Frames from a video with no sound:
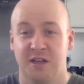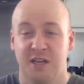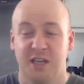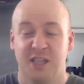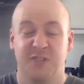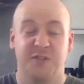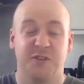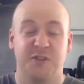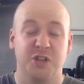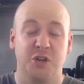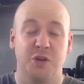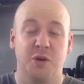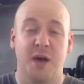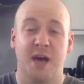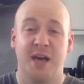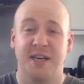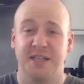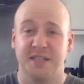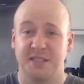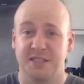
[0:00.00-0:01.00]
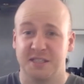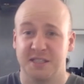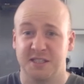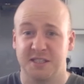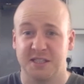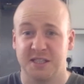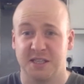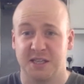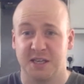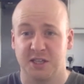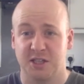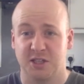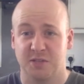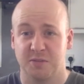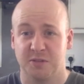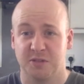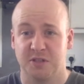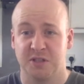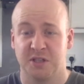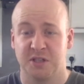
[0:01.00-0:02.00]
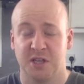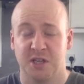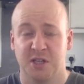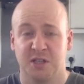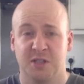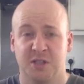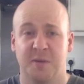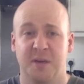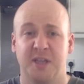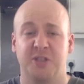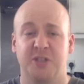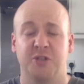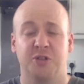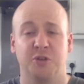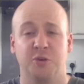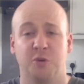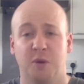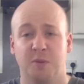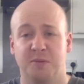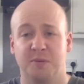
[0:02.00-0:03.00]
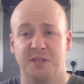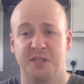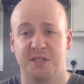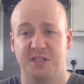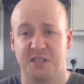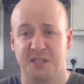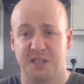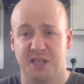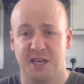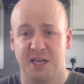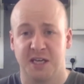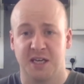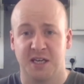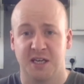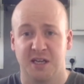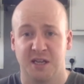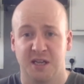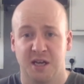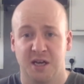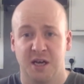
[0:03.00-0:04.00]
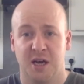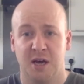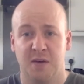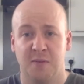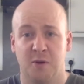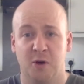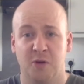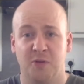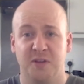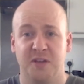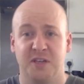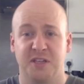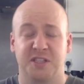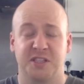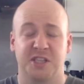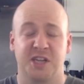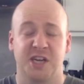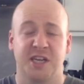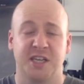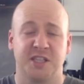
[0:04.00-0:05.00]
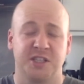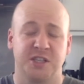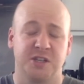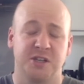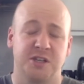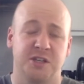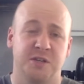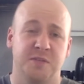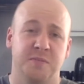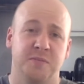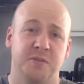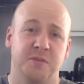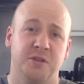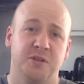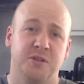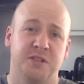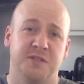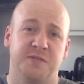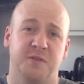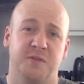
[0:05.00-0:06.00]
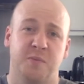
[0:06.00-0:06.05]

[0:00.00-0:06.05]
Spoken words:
It's for new and existing customers, so make sure you opt in to get it on the exchange so you can use it for